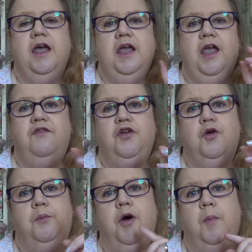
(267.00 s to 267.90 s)
if you
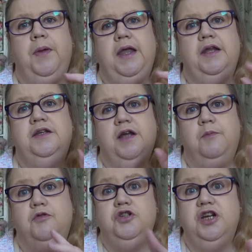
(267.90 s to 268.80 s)
could pop in and
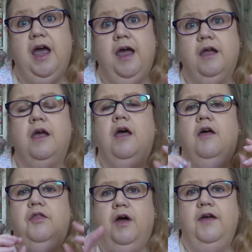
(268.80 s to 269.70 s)
double check
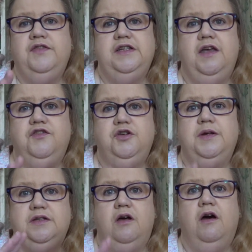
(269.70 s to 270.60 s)
that I've saved you
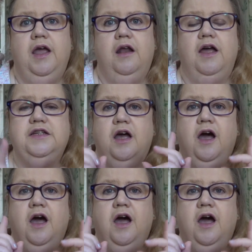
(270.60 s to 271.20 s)
as a highlight.